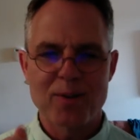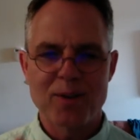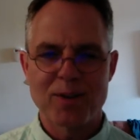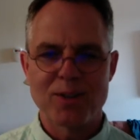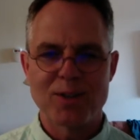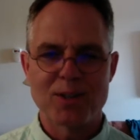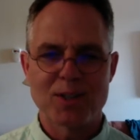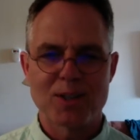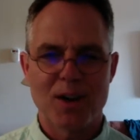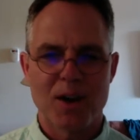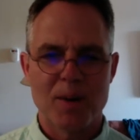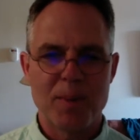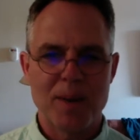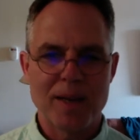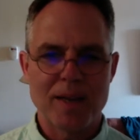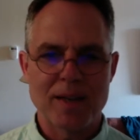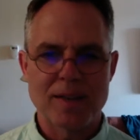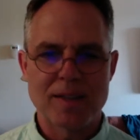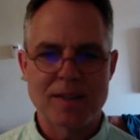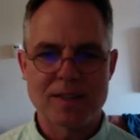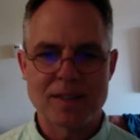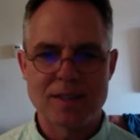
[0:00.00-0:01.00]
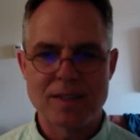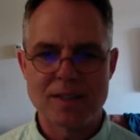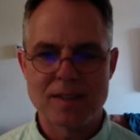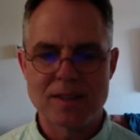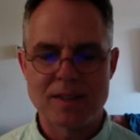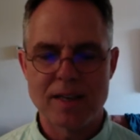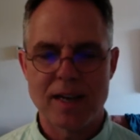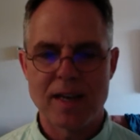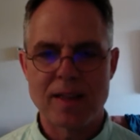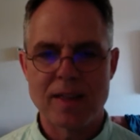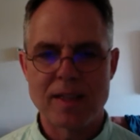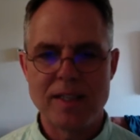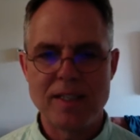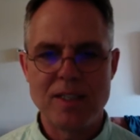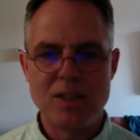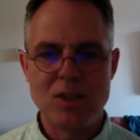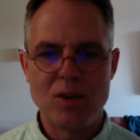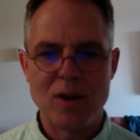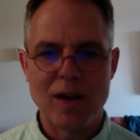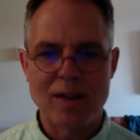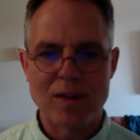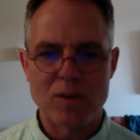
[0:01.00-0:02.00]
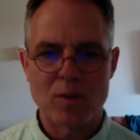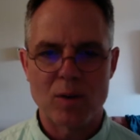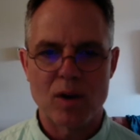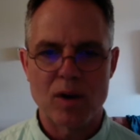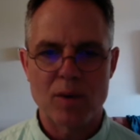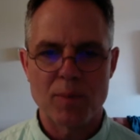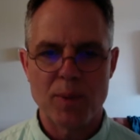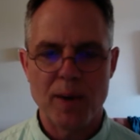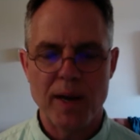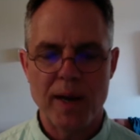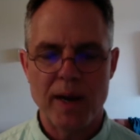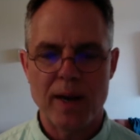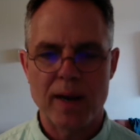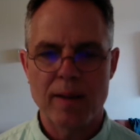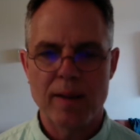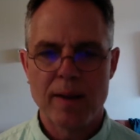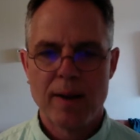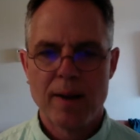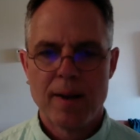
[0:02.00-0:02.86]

or you start making decisions that lead you down the wrong path.